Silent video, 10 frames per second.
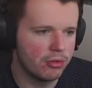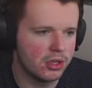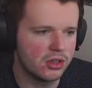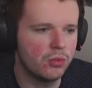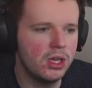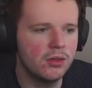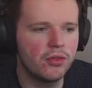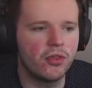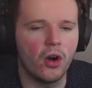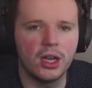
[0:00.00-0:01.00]
So if we can
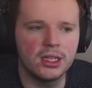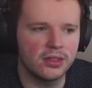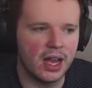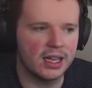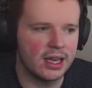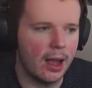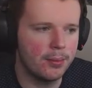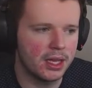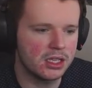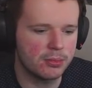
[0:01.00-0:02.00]
find that gap,
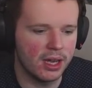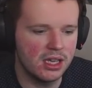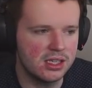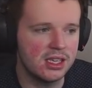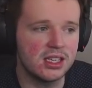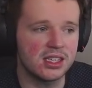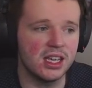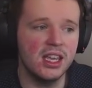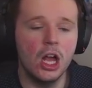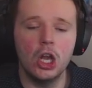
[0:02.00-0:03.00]
that space, you can see,
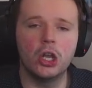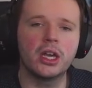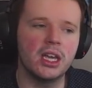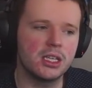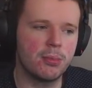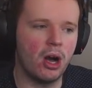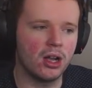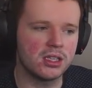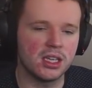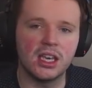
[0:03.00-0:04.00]
look at his party.